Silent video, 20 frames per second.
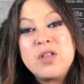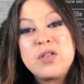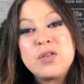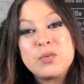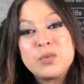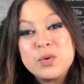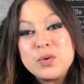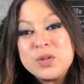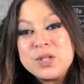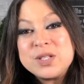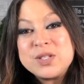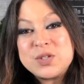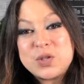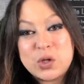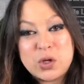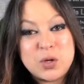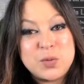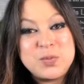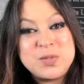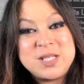through the
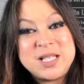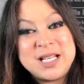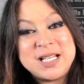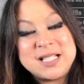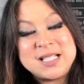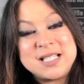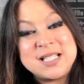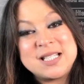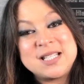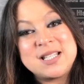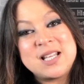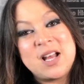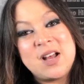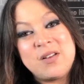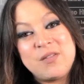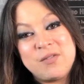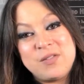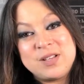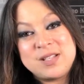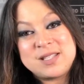circumstances
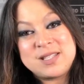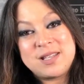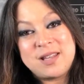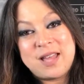of this